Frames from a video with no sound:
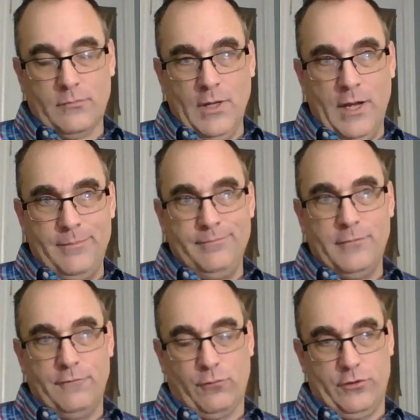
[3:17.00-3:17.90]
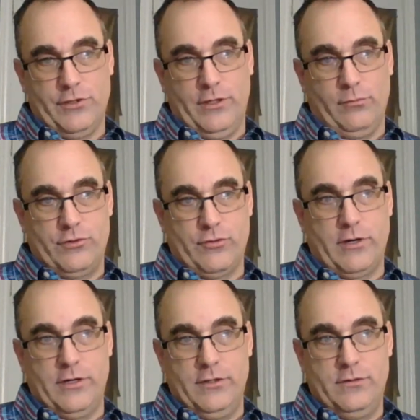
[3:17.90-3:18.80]
I'm unfortunately
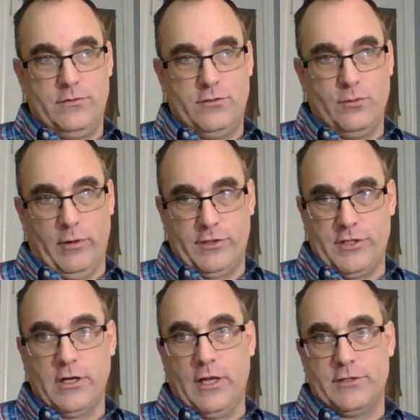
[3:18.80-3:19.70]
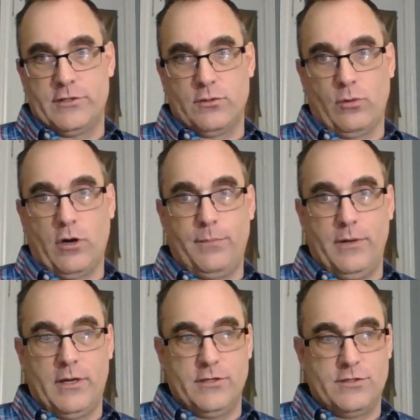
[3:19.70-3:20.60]
restricted to wearing sunglasses at work
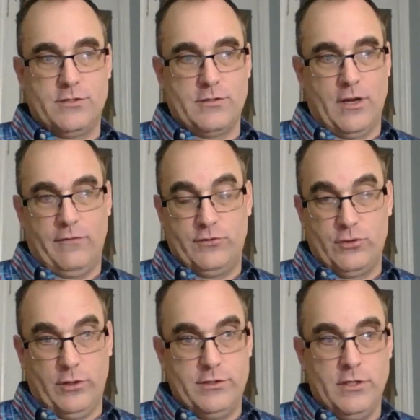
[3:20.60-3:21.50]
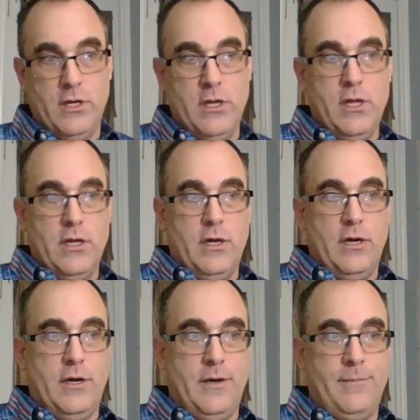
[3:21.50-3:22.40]
because I don't have a choice.
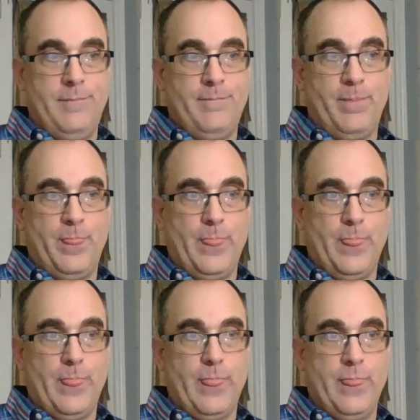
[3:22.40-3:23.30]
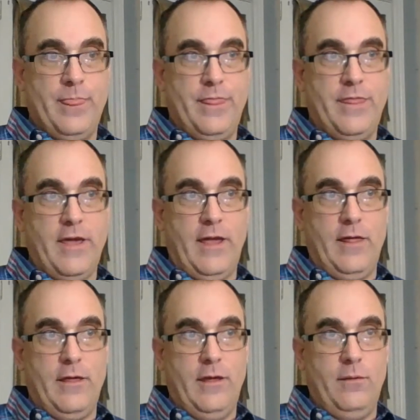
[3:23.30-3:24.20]
Um,
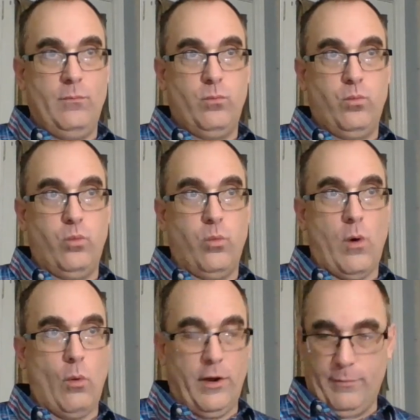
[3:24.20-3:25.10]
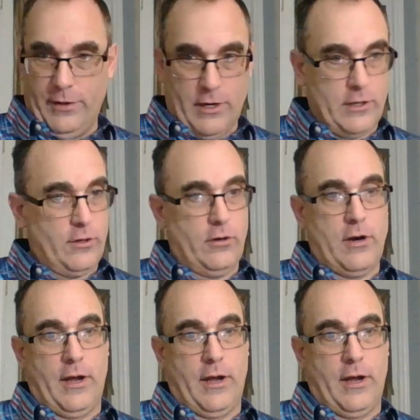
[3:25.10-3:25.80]
they, I went to my doctor.